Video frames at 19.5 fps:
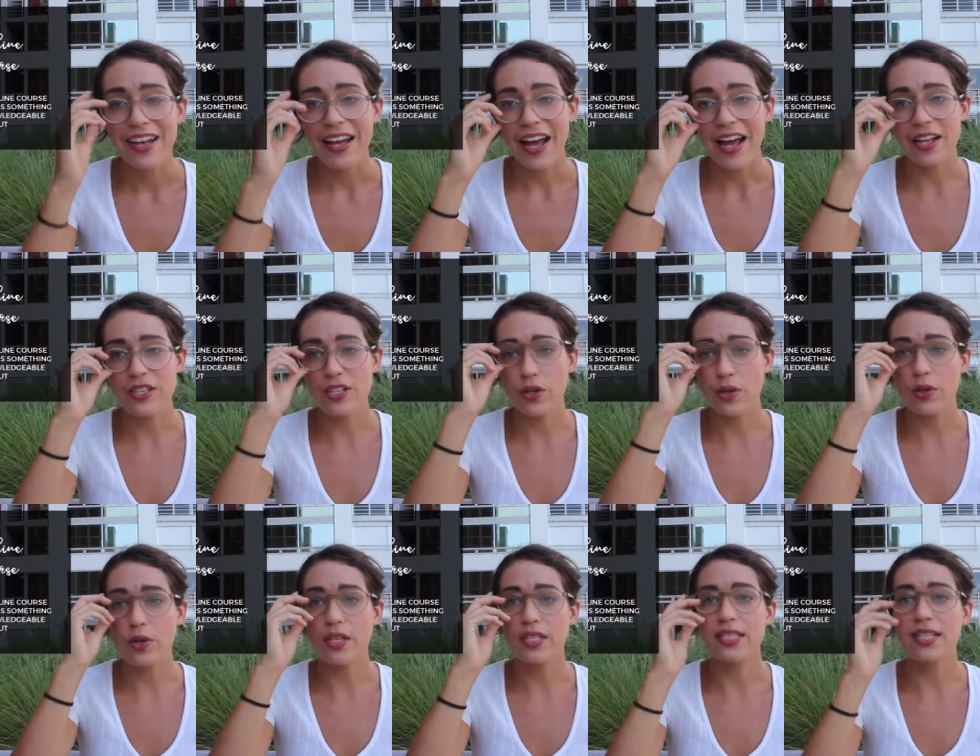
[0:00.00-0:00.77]
And so
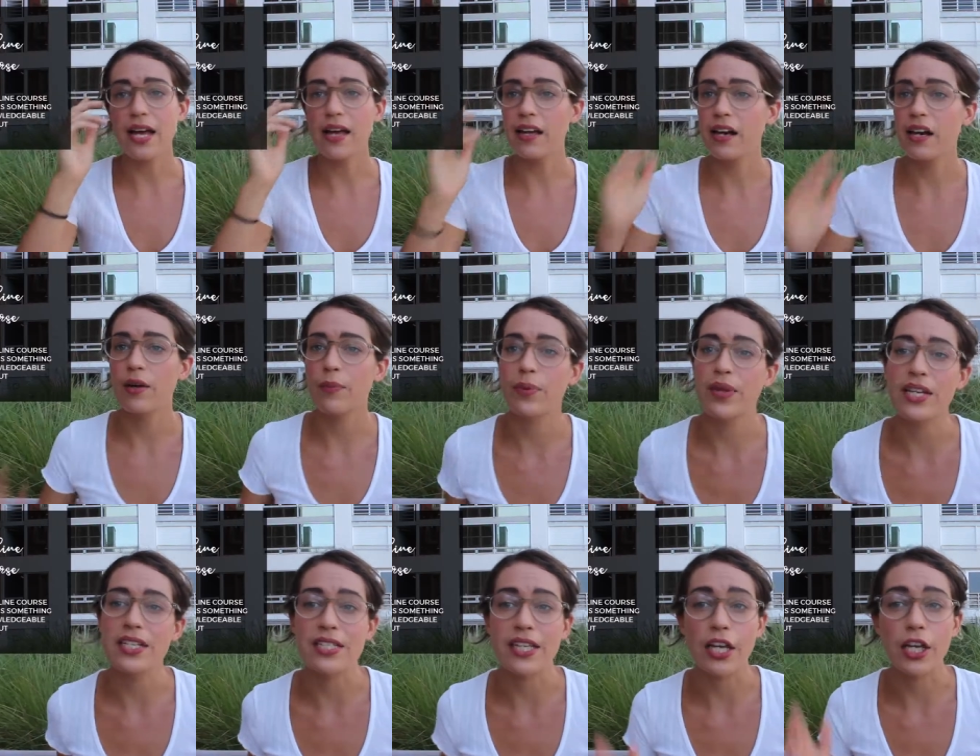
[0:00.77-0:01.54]
you can sell it on a
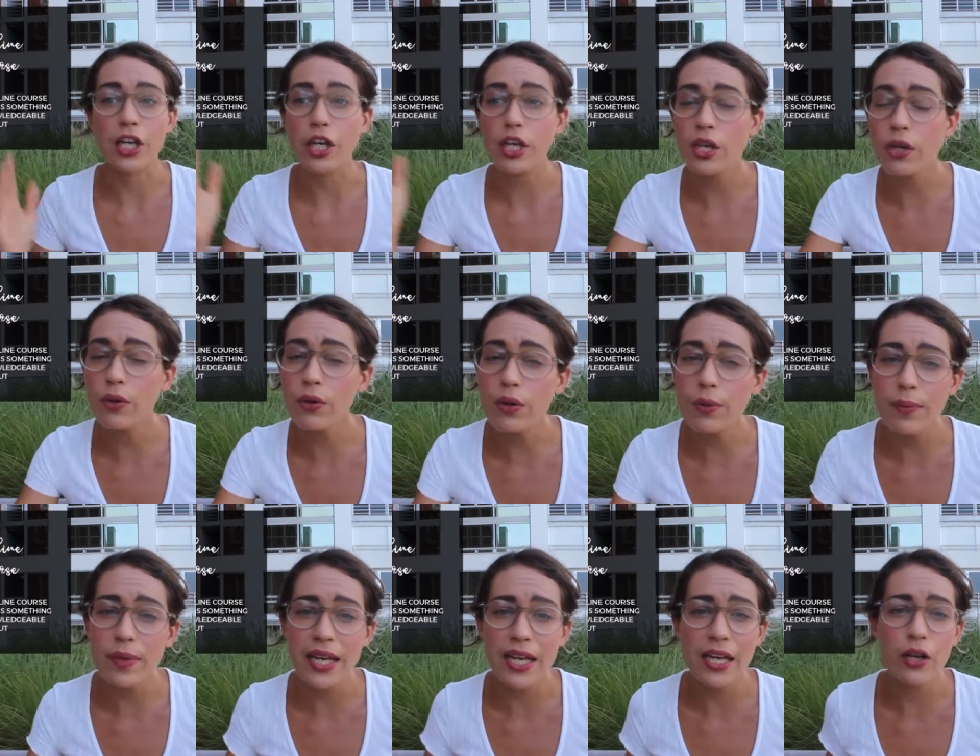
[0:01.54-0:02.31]
place like
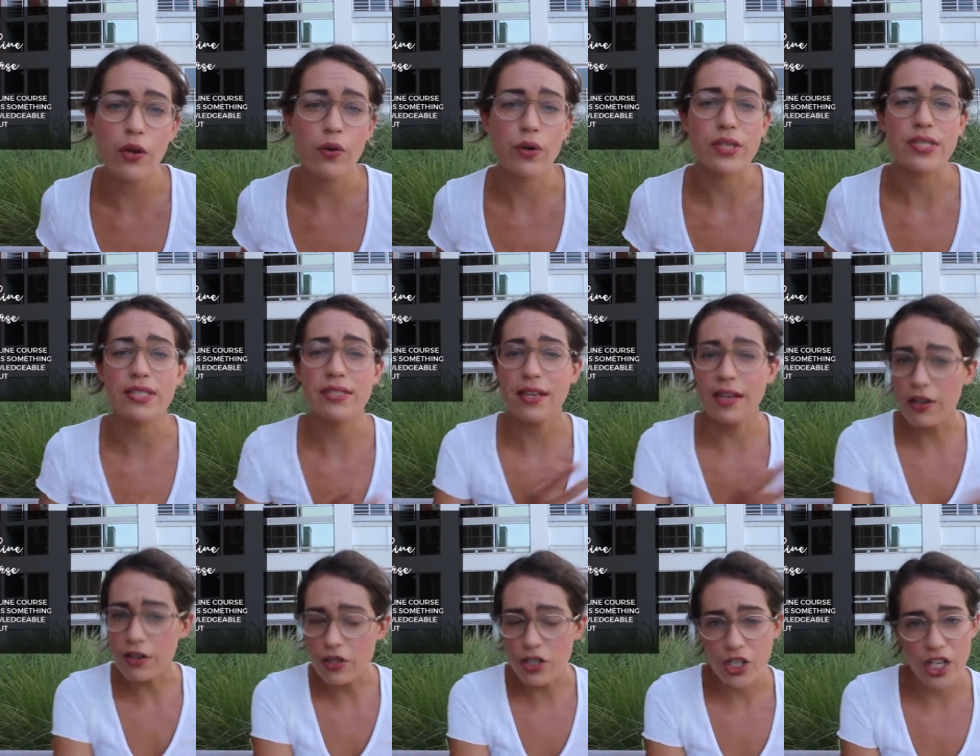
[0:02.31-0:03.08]
Udemy or
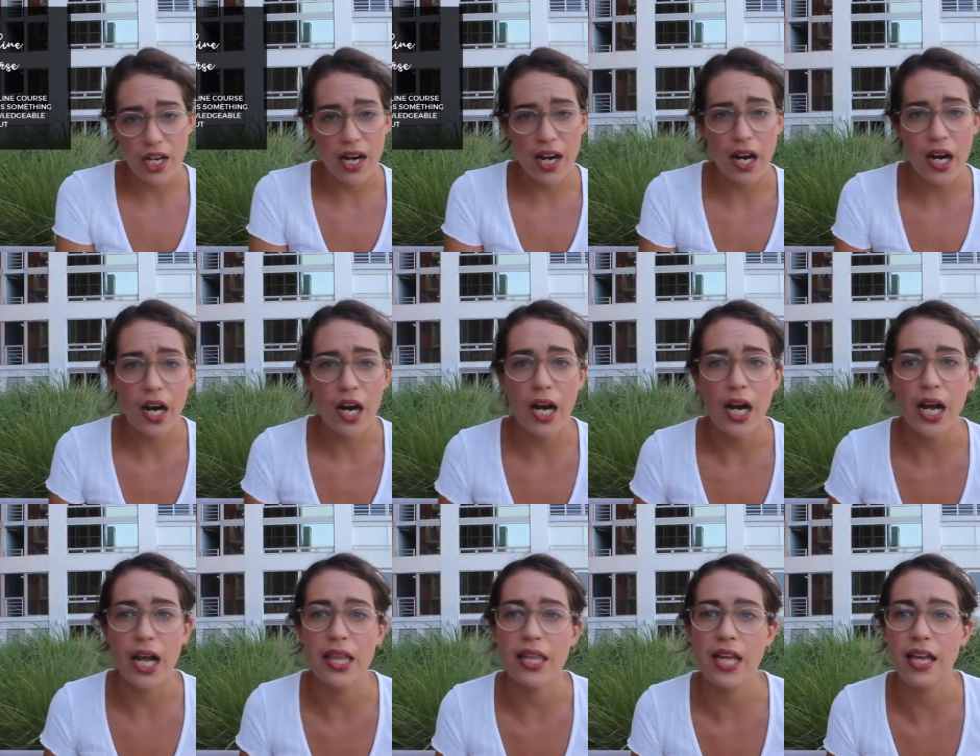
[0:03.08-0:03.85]

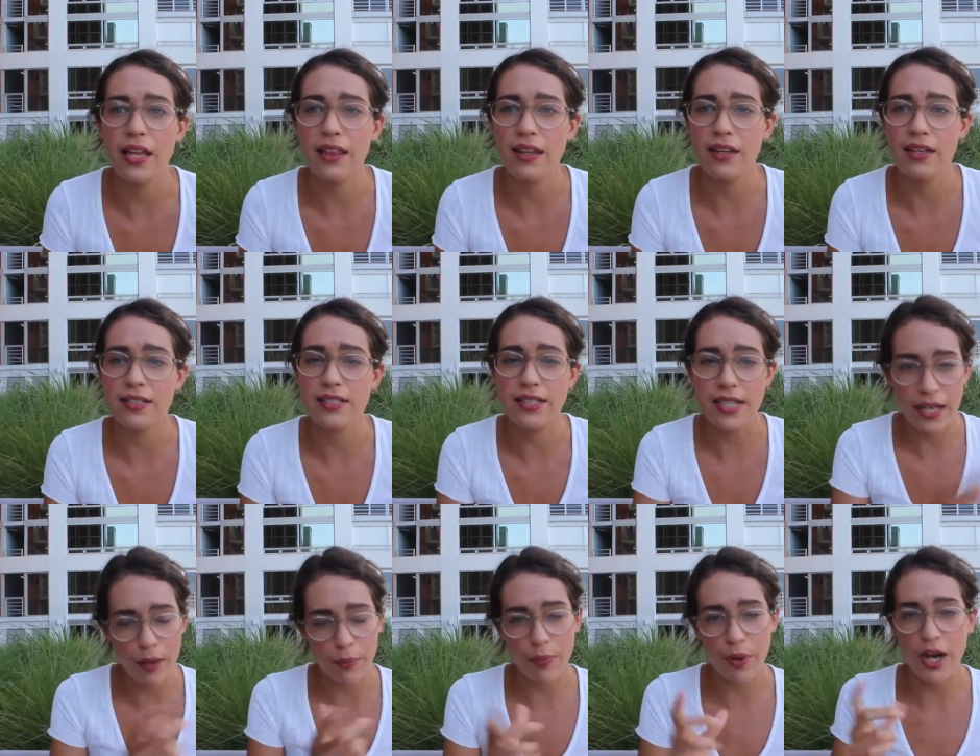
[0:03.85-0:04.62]
Skillshare, and then the
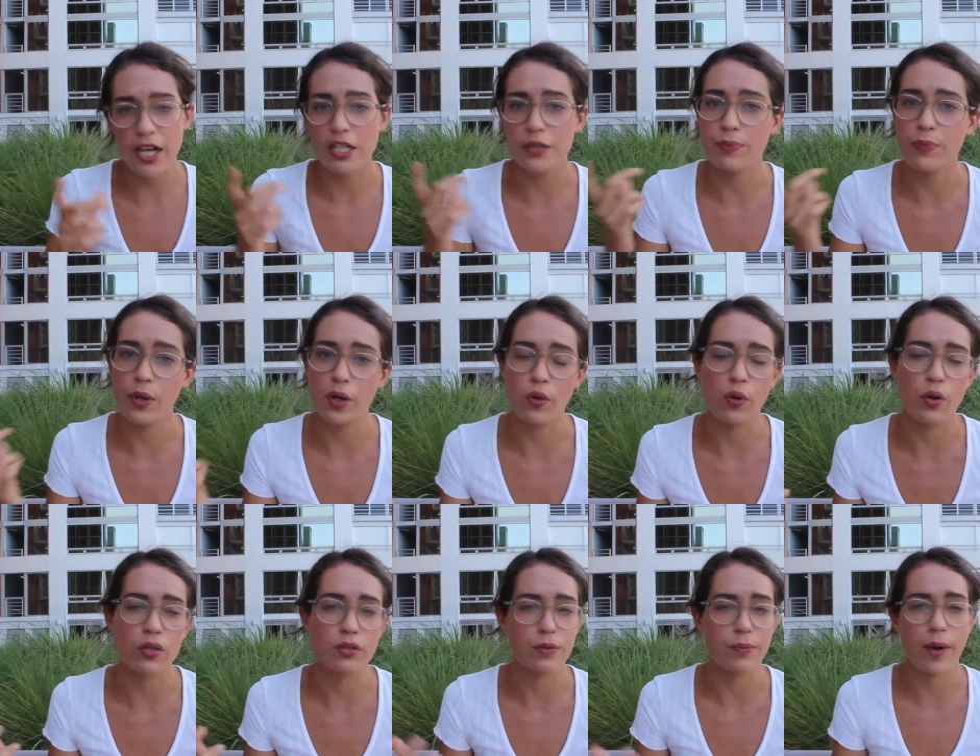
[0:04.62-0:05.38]
ticket price per
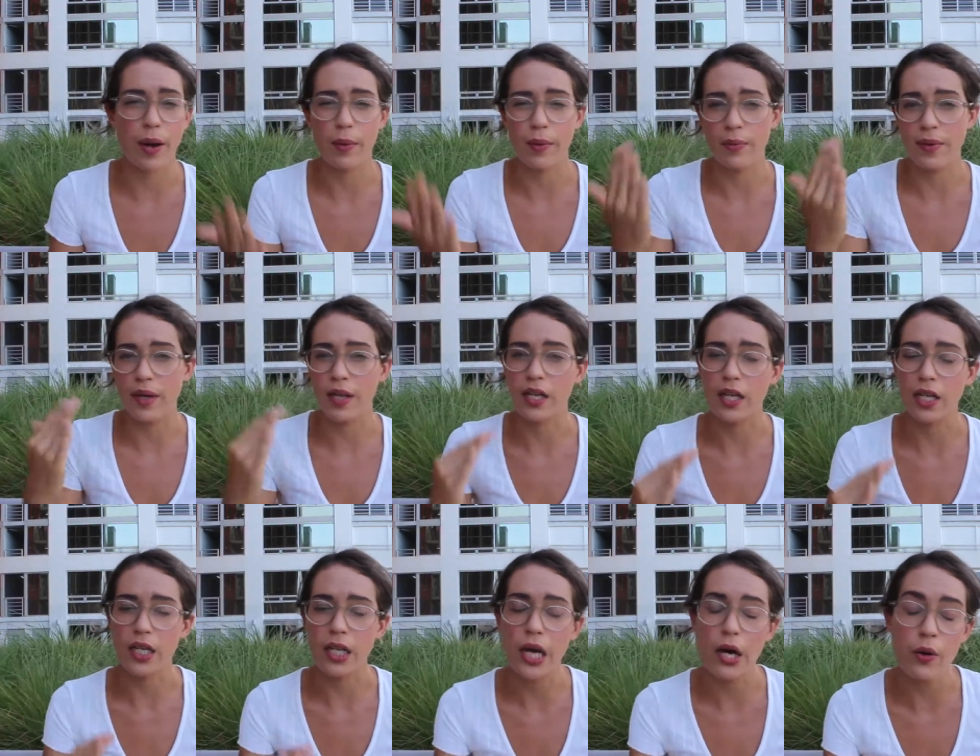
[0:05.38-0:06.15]
course will probably be a
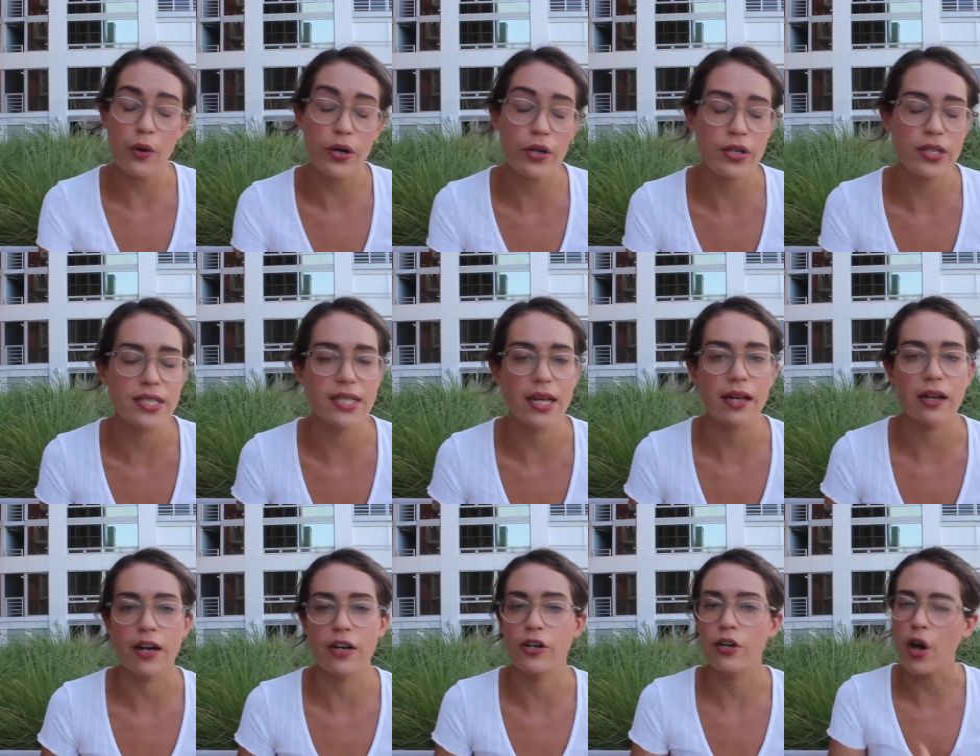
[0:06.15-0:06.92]
little lower. You could sell
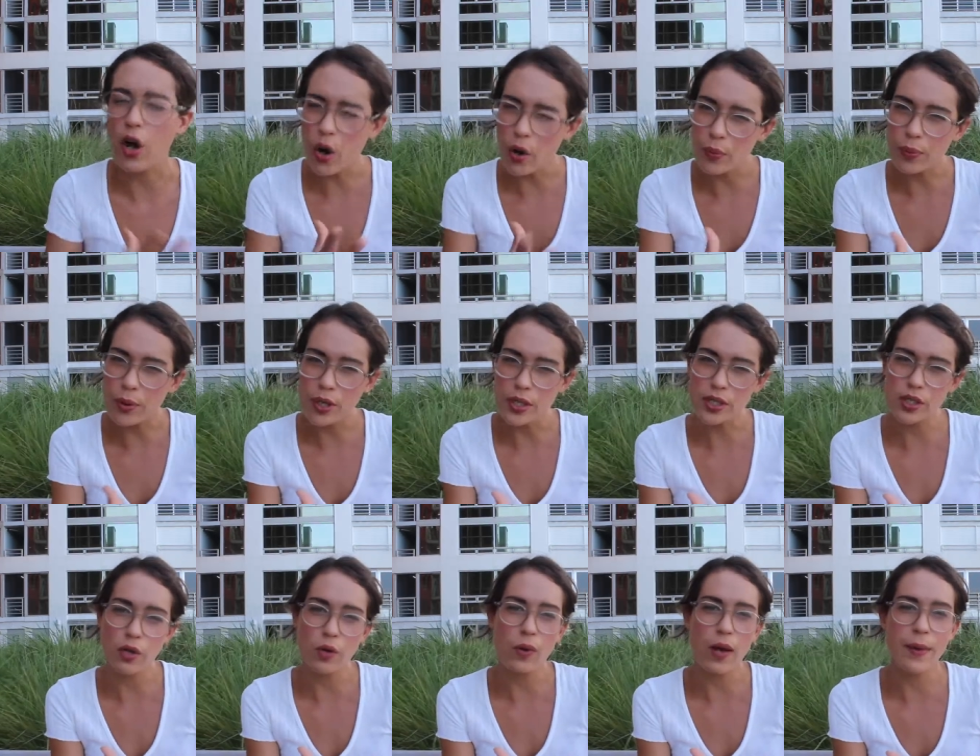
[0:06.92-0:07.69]
it on your own
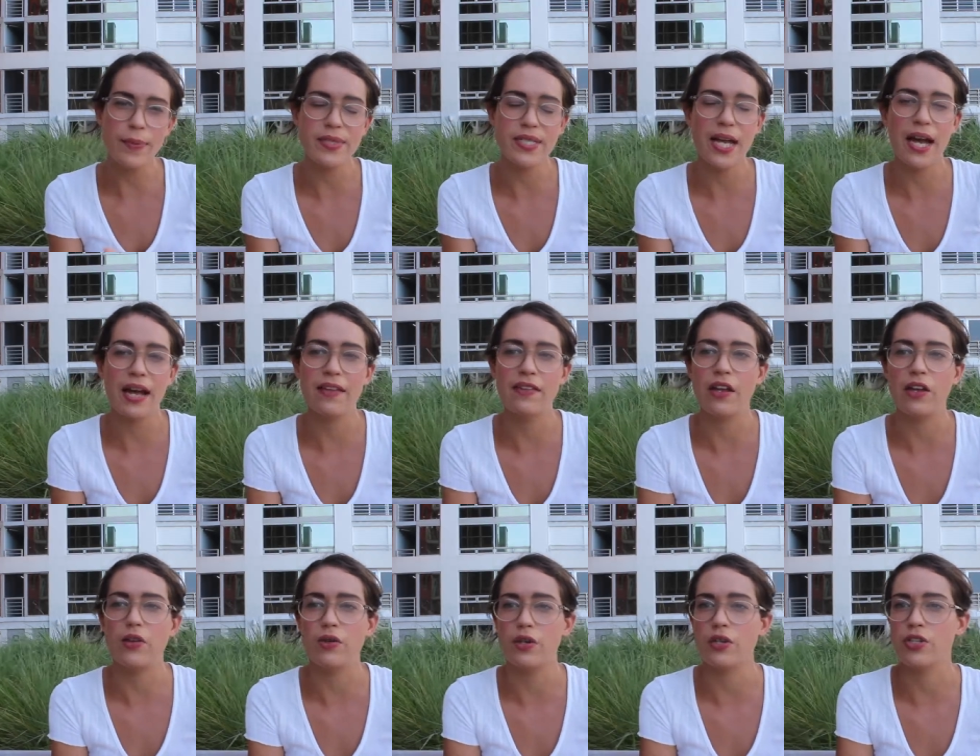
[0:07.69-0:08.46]
personal website, and
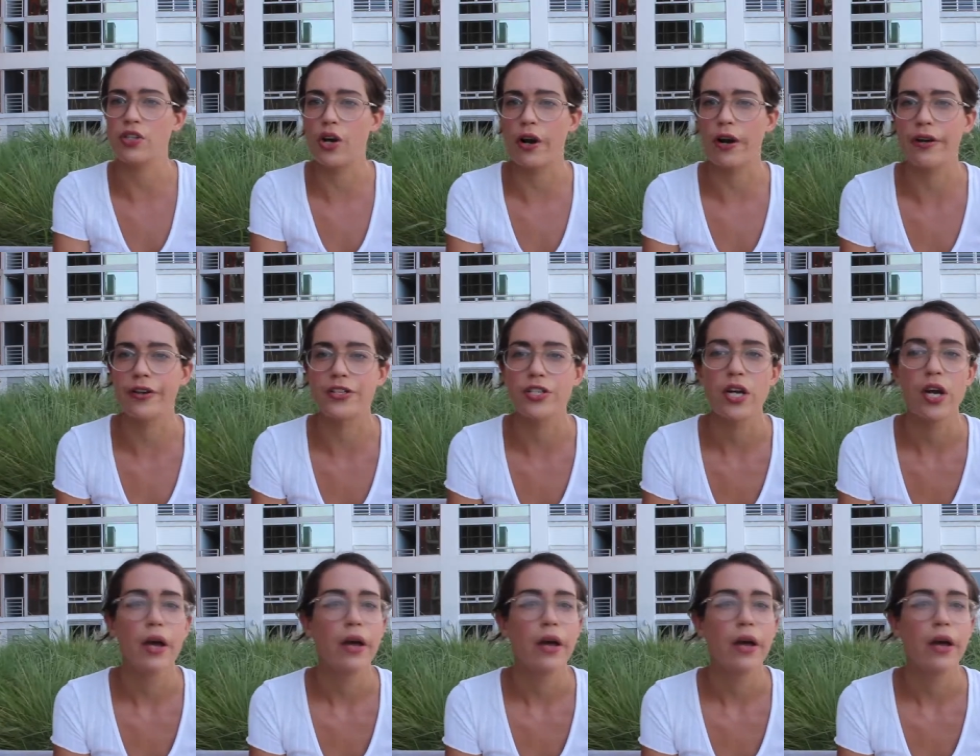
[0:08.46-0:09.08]
then you could charge